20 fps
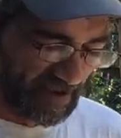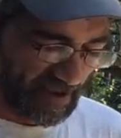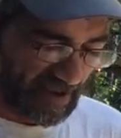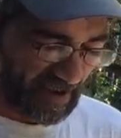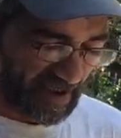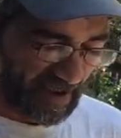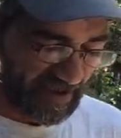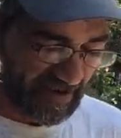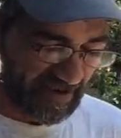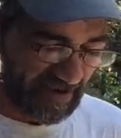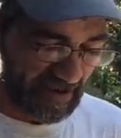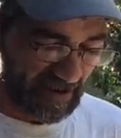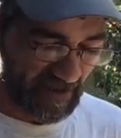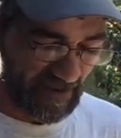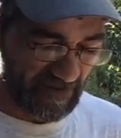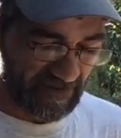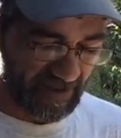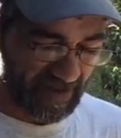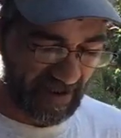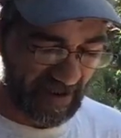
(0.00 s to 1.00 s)
All right,
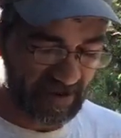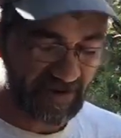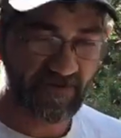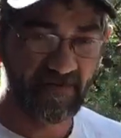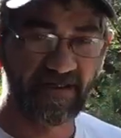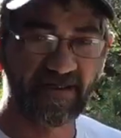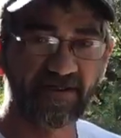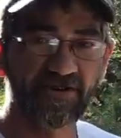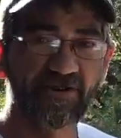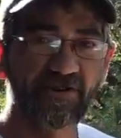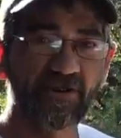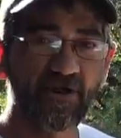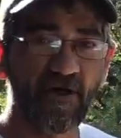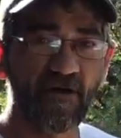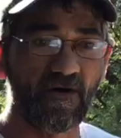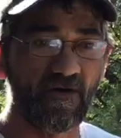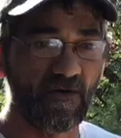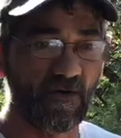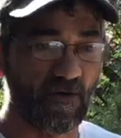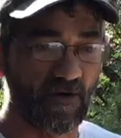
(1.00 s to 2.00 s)
so the next one is
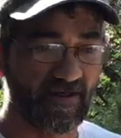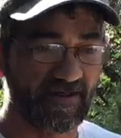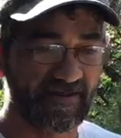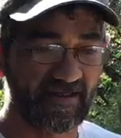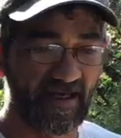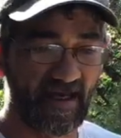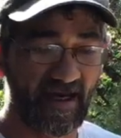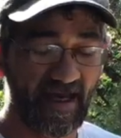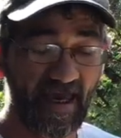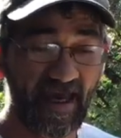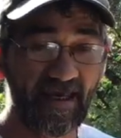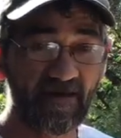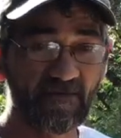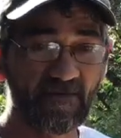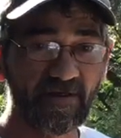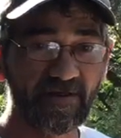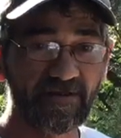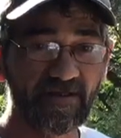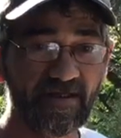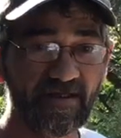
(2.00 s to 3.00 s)
jaw horse. Now, I had
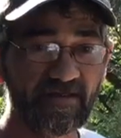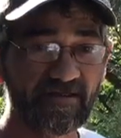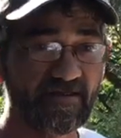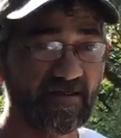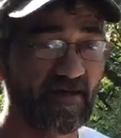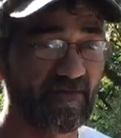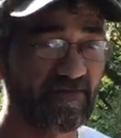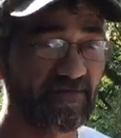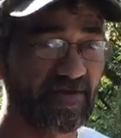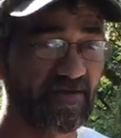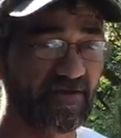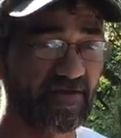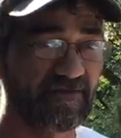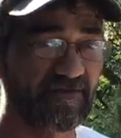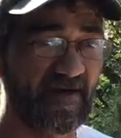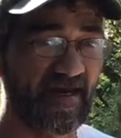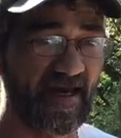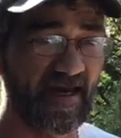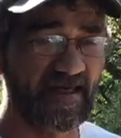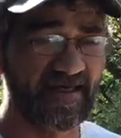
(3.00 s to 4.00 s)
one of these a couple years
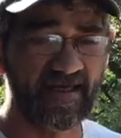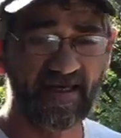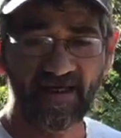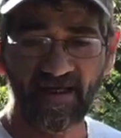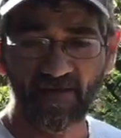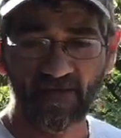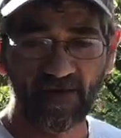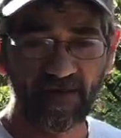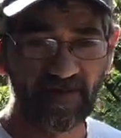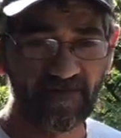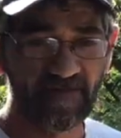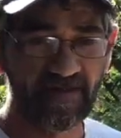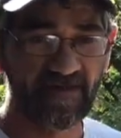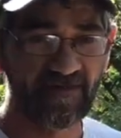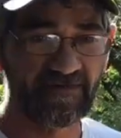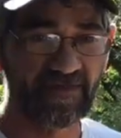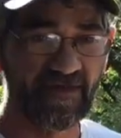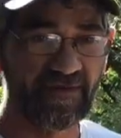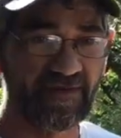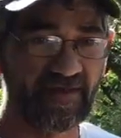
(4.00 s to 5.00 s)
back. Wound up
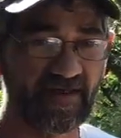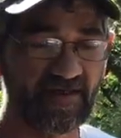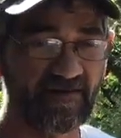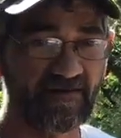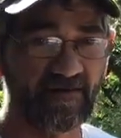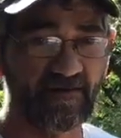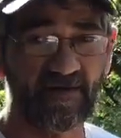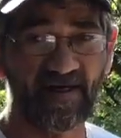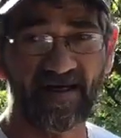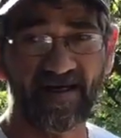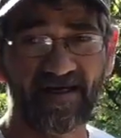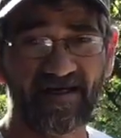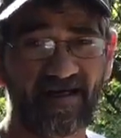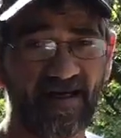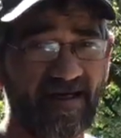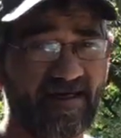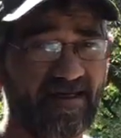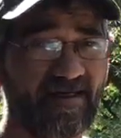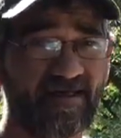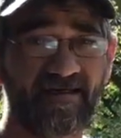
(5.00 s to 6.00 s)
giving the thing away,
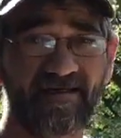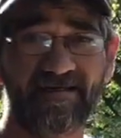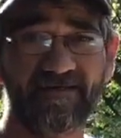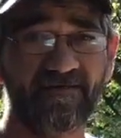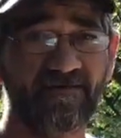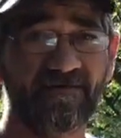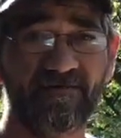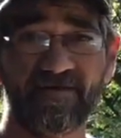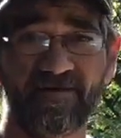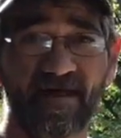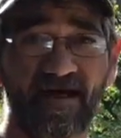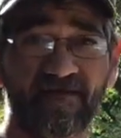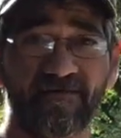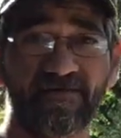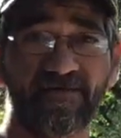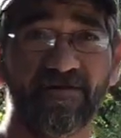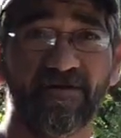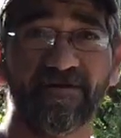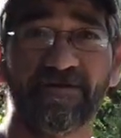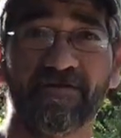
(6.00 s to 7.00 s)
kind of
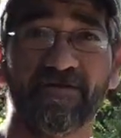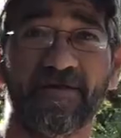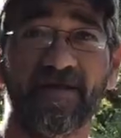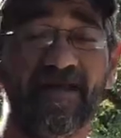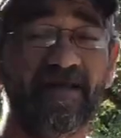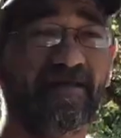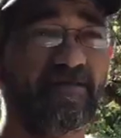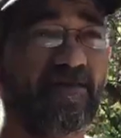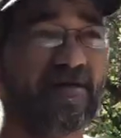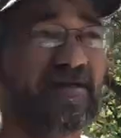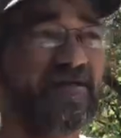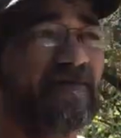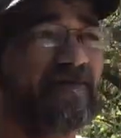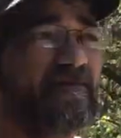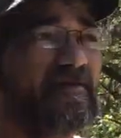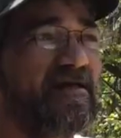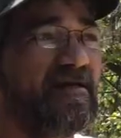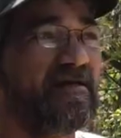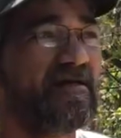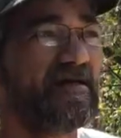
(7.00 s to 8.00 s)
weird story. Anyway,
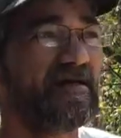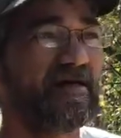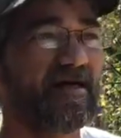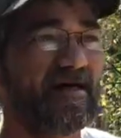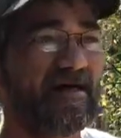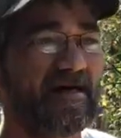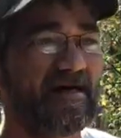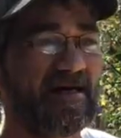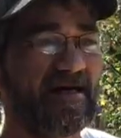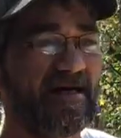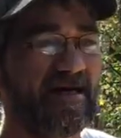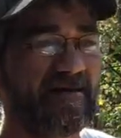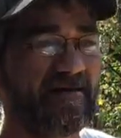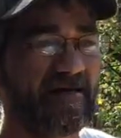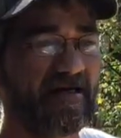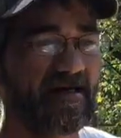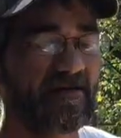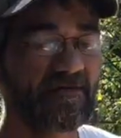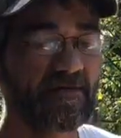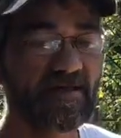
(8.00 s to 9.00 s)
I
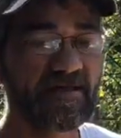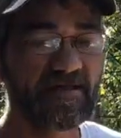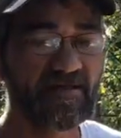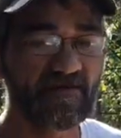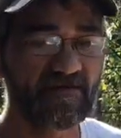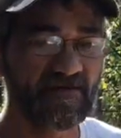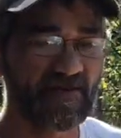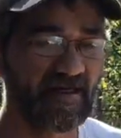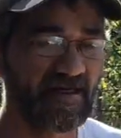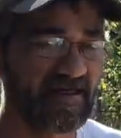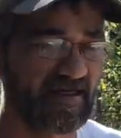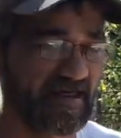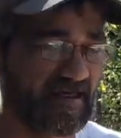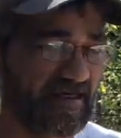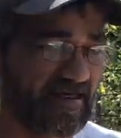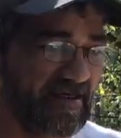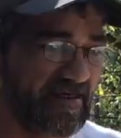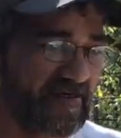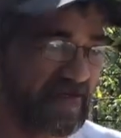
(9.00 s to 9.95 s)
really don't like it.